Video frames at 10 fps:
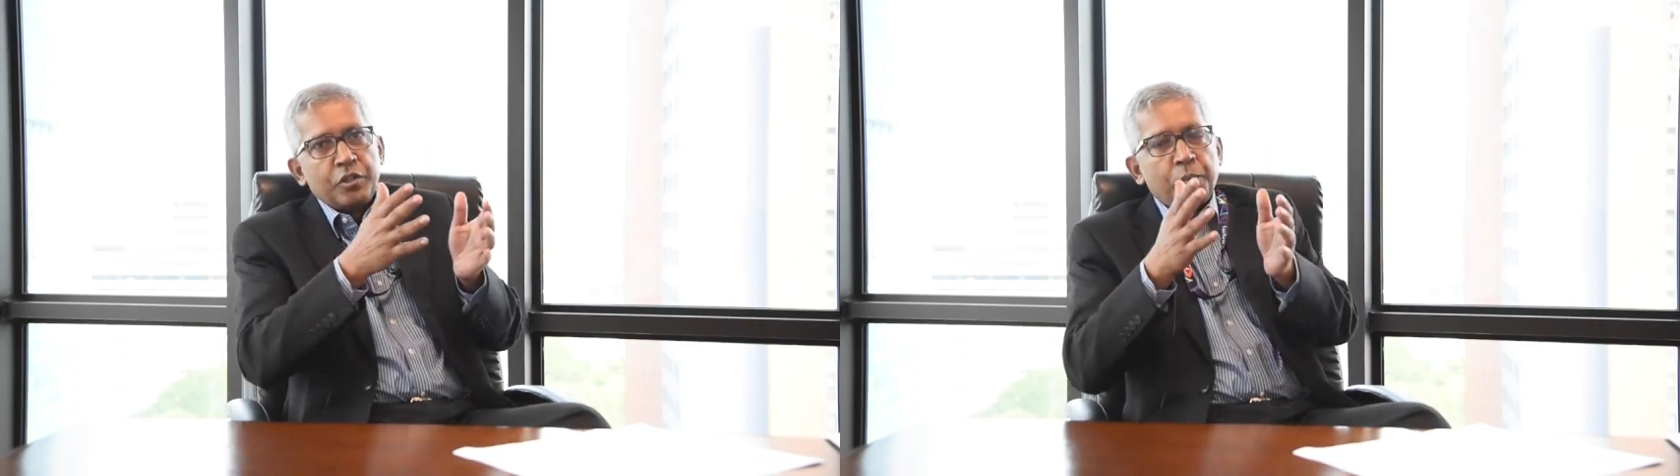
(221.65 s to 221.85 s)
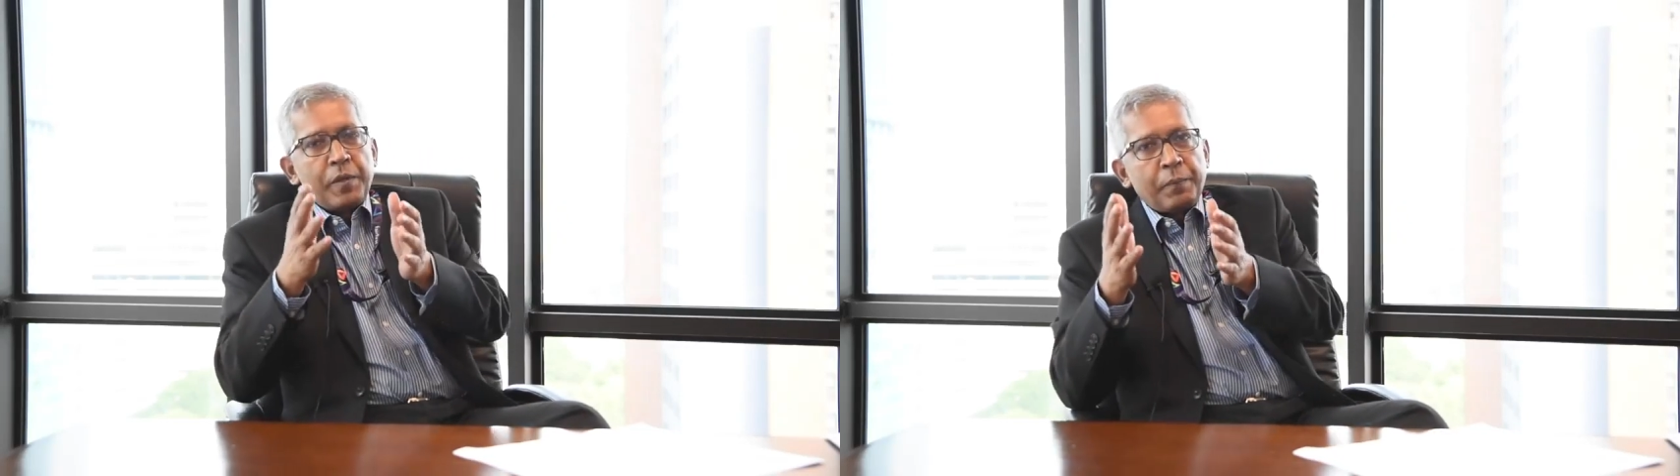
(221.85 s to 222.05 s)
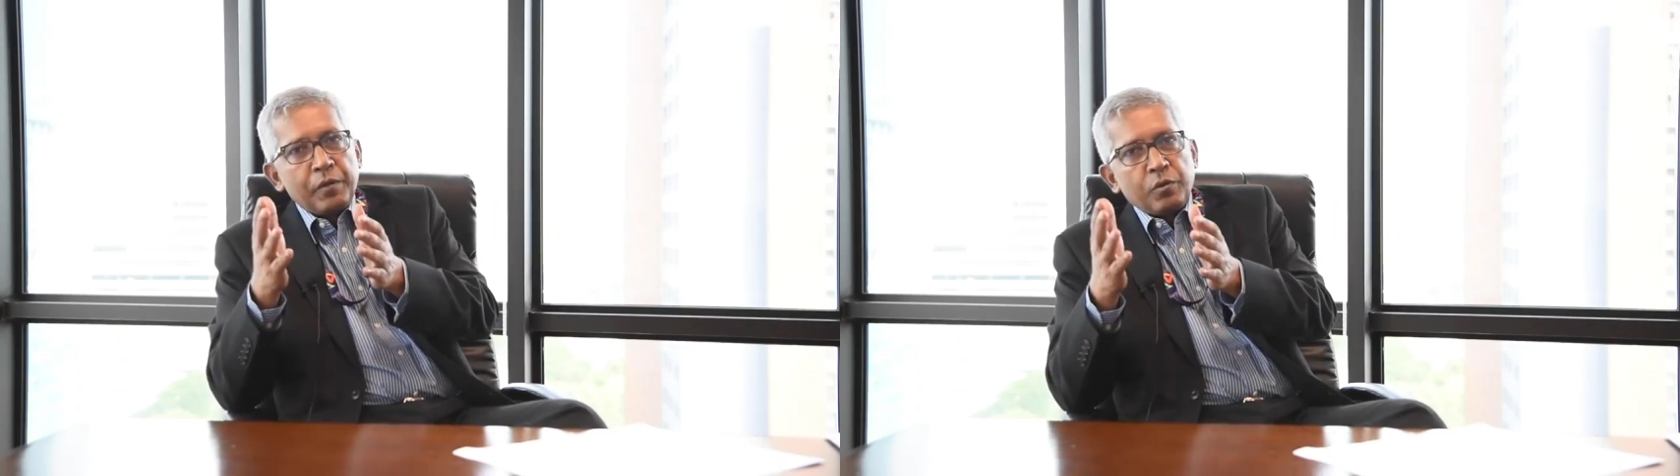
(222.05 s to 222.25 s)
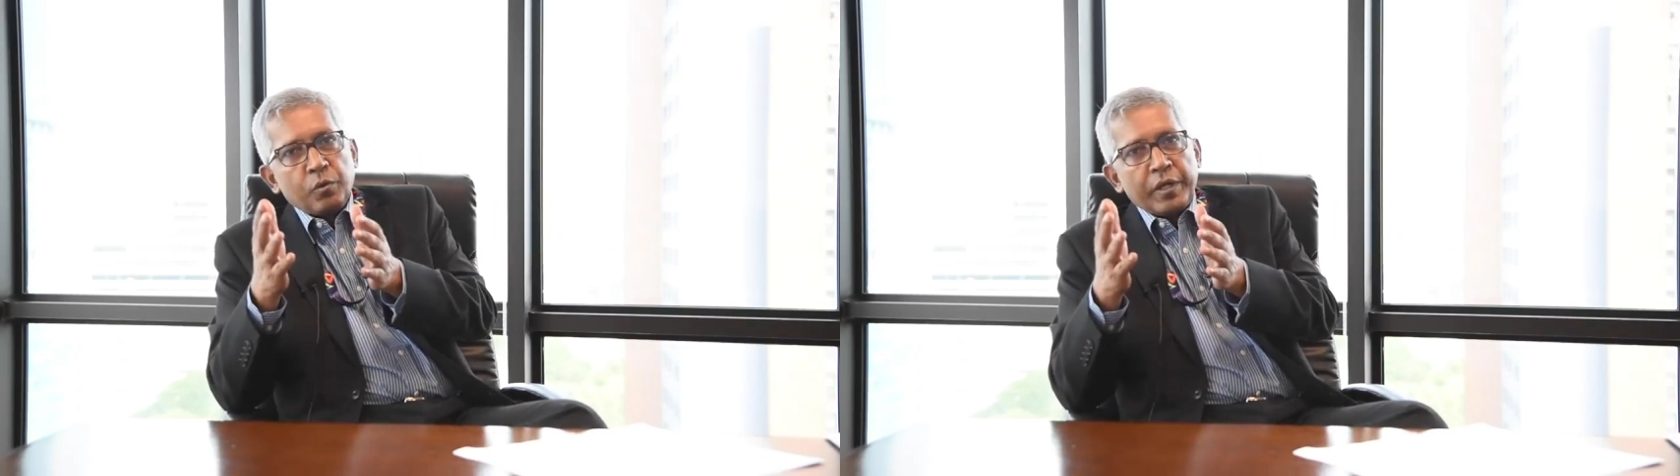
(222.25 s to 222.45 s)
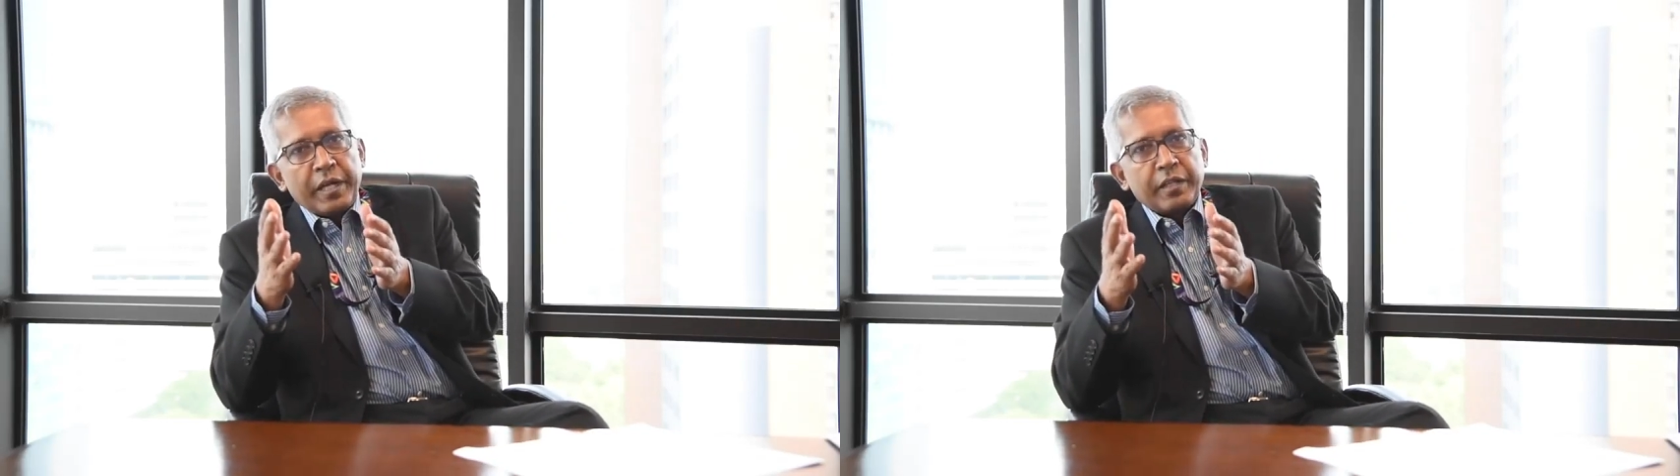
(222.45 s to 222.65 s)
to people who
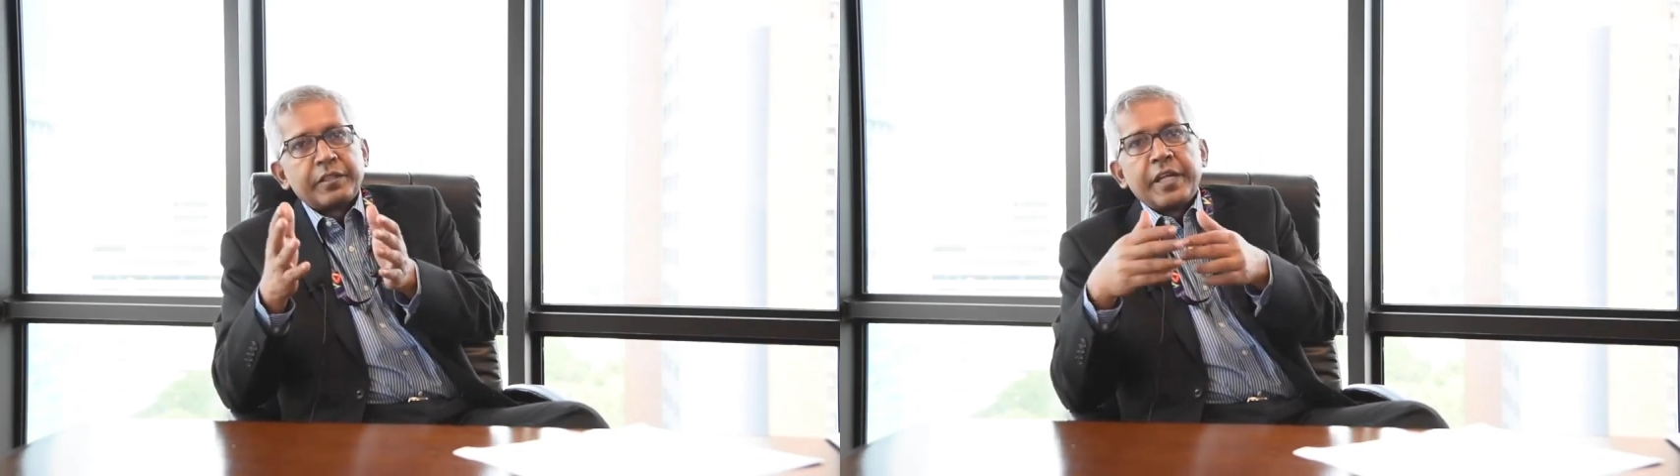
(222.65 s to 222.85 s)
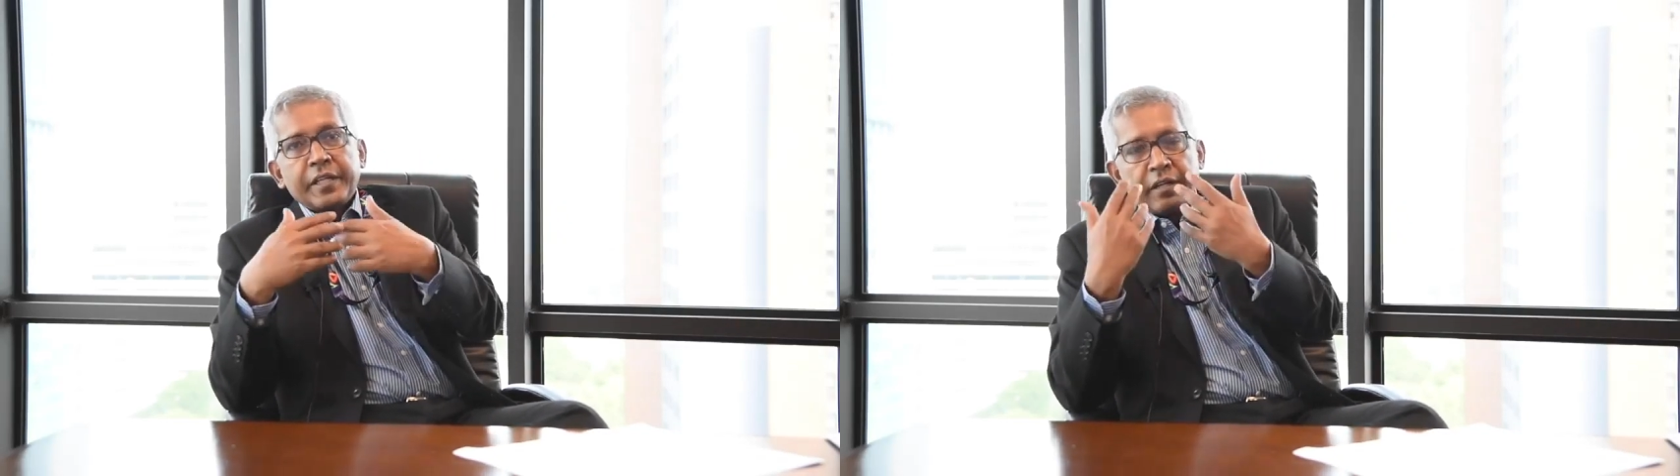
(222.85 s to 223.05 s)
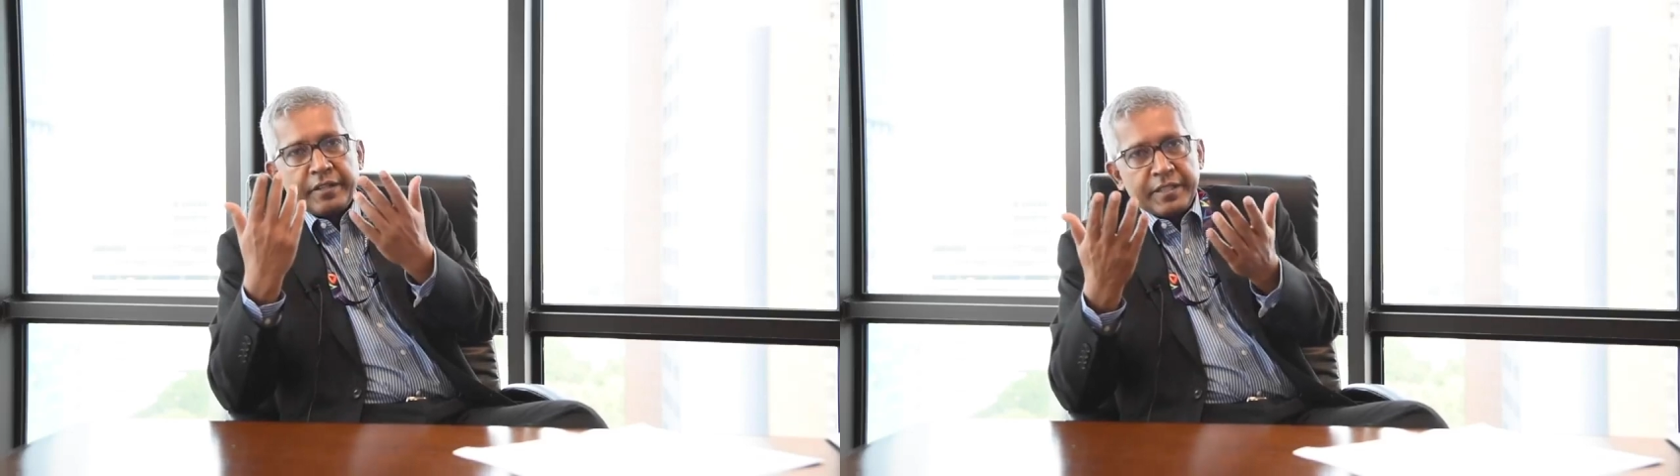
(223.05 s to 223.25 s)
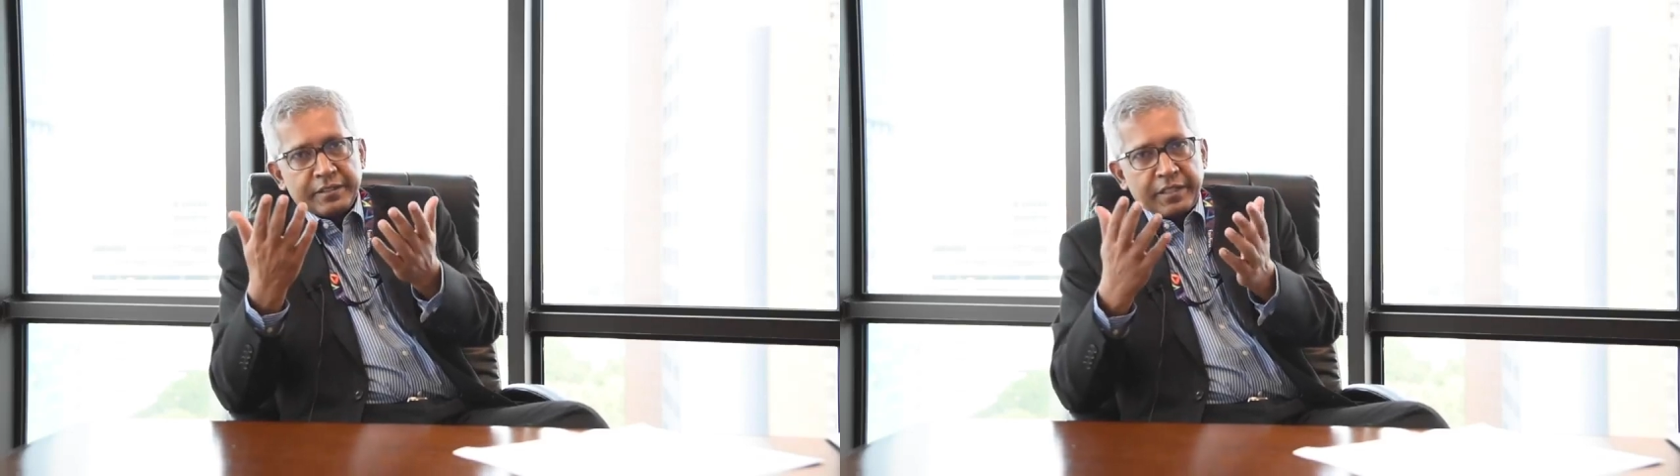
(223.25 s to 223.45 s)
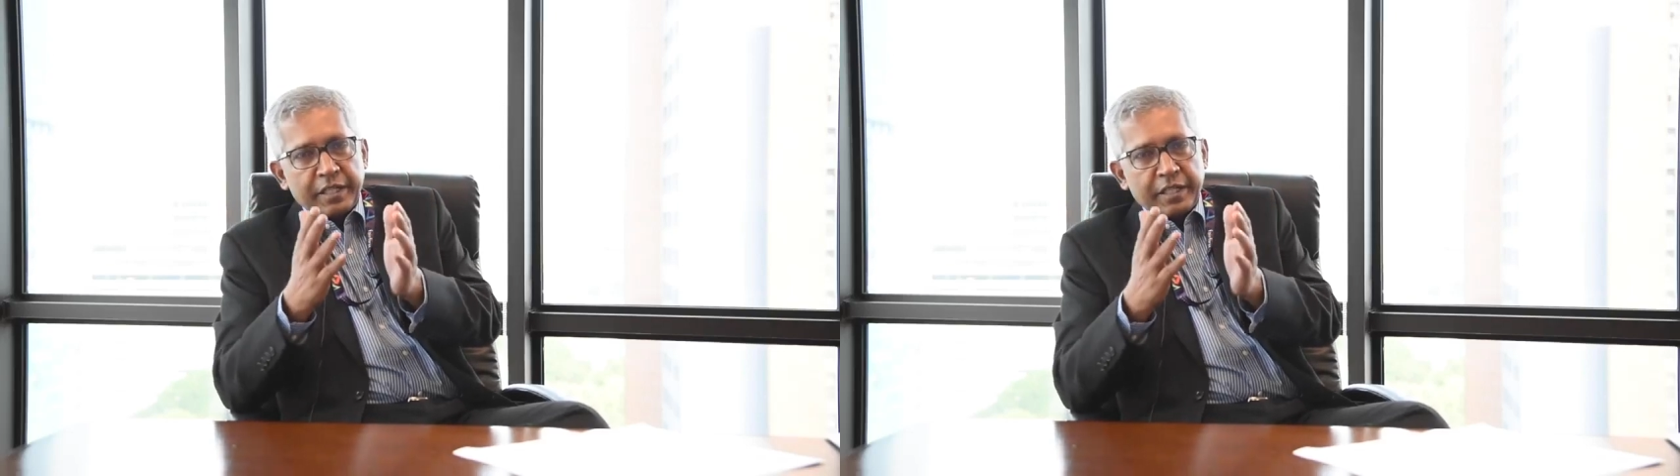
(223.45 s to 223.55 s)
were like taking risks,